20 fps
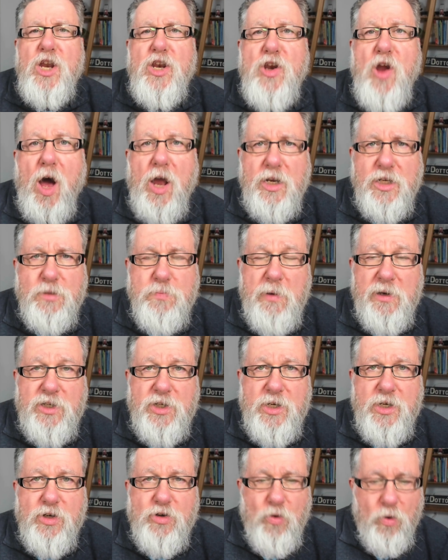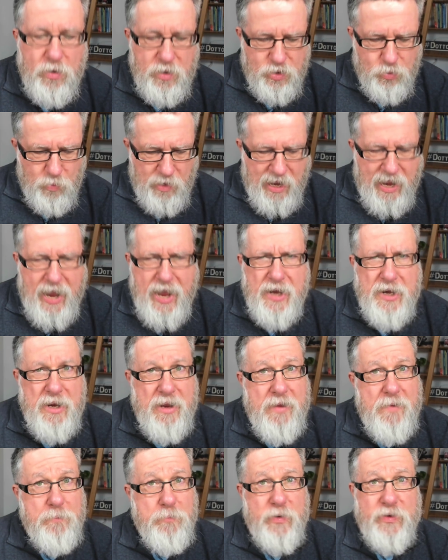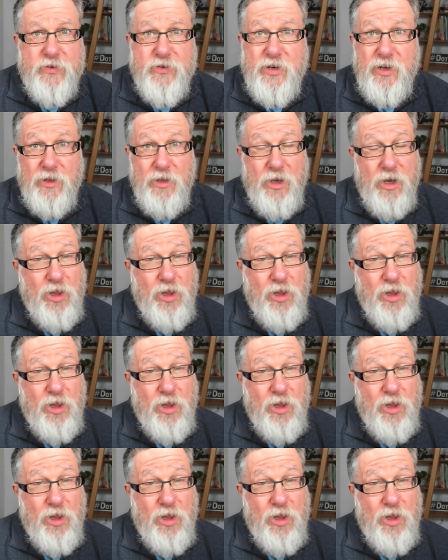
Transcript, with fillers: Not as much control as we had, but still